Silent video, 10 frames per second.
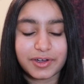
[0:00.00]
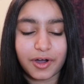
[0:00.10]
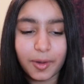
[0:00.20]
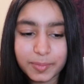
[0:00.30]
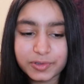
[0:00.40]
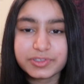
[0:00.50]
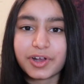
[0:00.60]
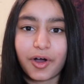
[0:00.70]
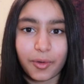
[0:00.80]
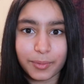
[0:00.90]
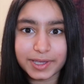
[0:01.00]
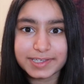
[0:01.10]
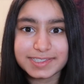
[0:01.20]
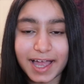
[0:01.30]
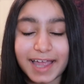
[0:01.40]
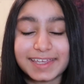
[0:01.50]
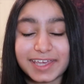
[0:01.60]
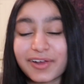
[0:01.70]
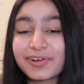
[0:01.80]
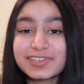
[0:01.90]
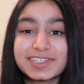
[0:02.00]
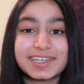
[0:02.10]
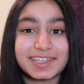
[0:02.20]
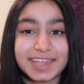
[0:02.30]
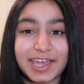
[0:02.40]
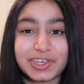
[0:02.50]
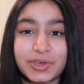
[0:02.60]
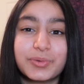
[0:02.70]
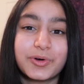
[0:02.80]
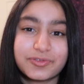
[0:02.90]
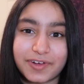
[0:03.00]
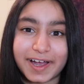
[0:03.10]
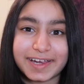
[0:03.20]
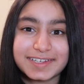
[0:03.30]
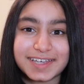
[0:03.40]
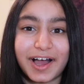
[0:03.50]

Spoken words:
almost always, I guarantee that you will find